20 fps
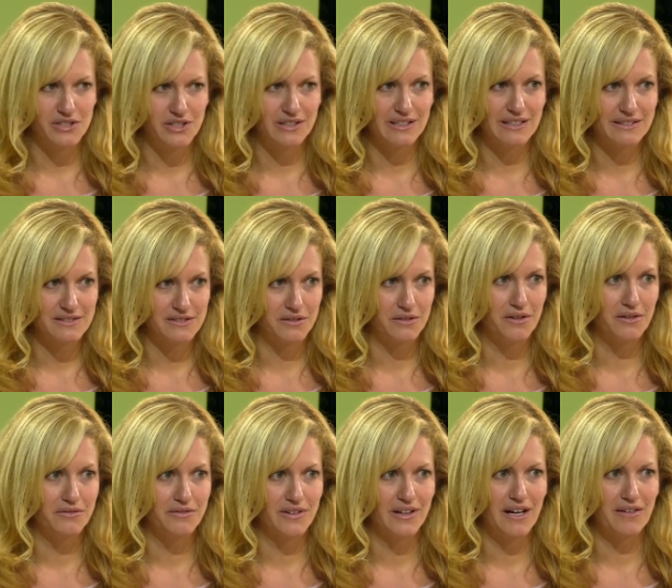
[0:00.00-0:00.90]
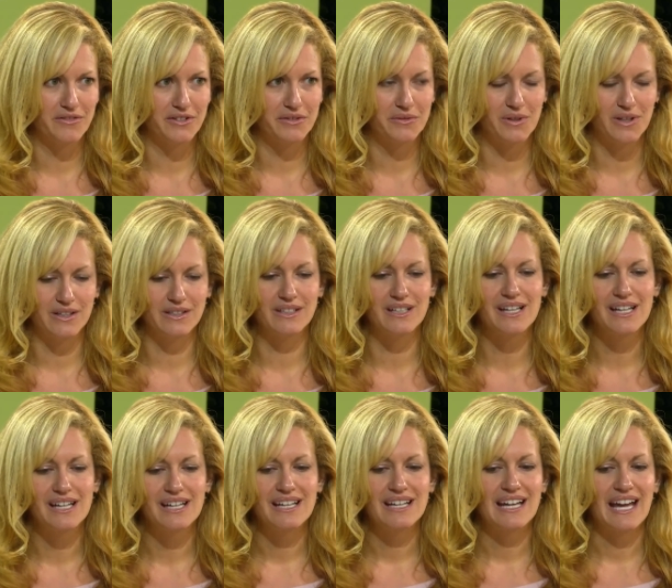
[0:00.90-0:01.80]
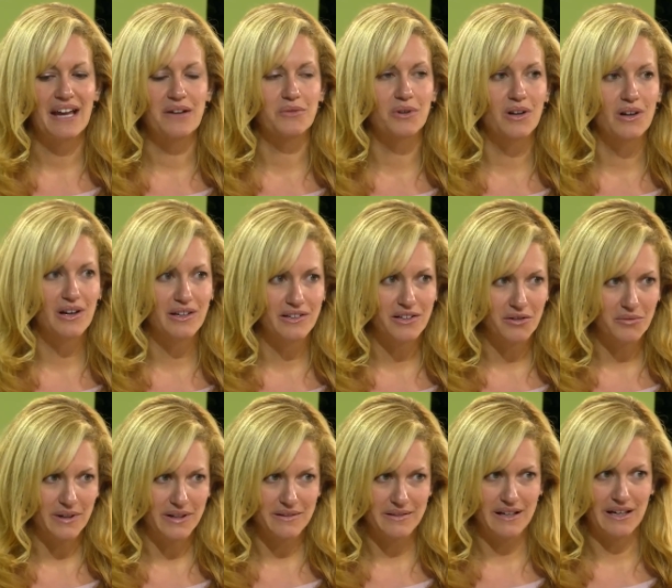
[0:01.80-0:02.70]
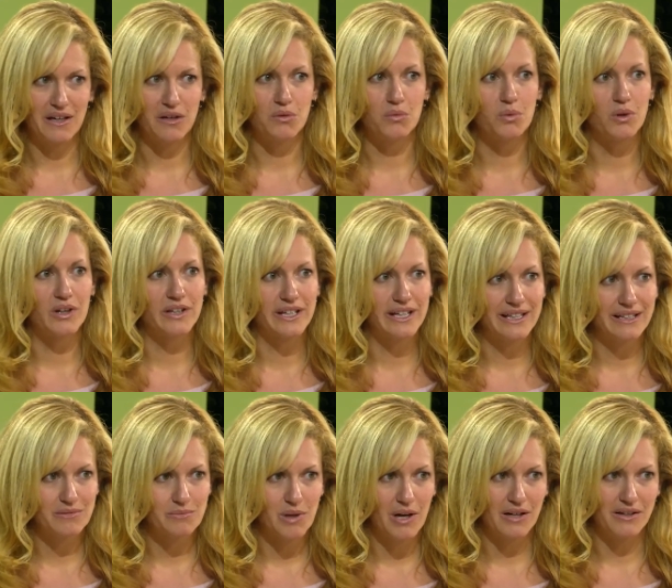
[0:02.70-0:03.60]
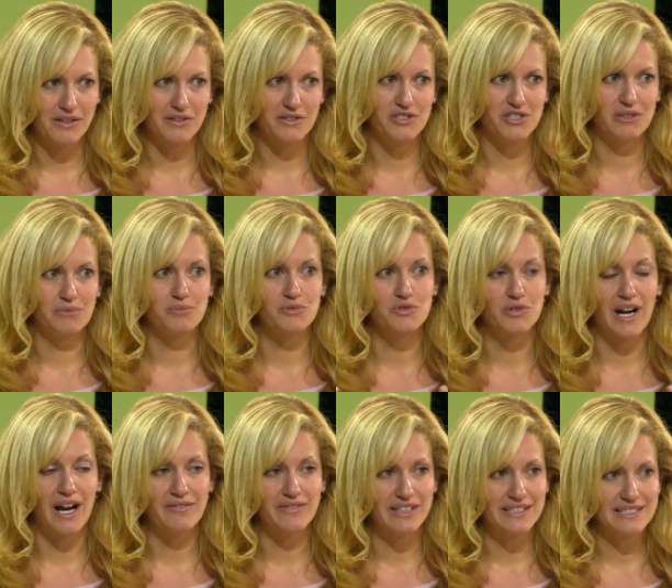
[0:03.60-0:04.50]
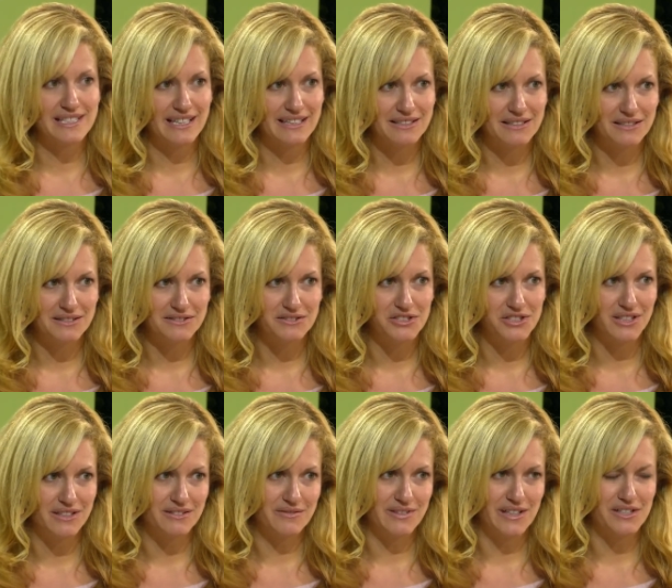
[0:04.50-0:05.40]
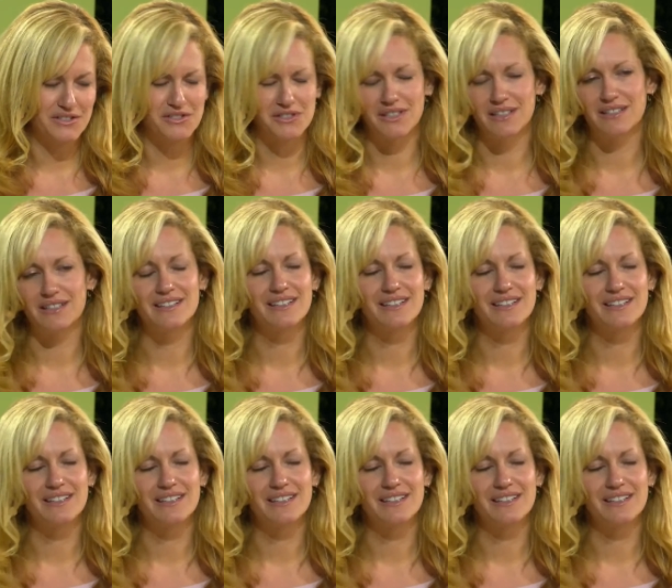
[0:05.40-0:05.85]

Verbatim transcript: net zero for everyone. And we're on our way there, working in partnership, driving technology innovation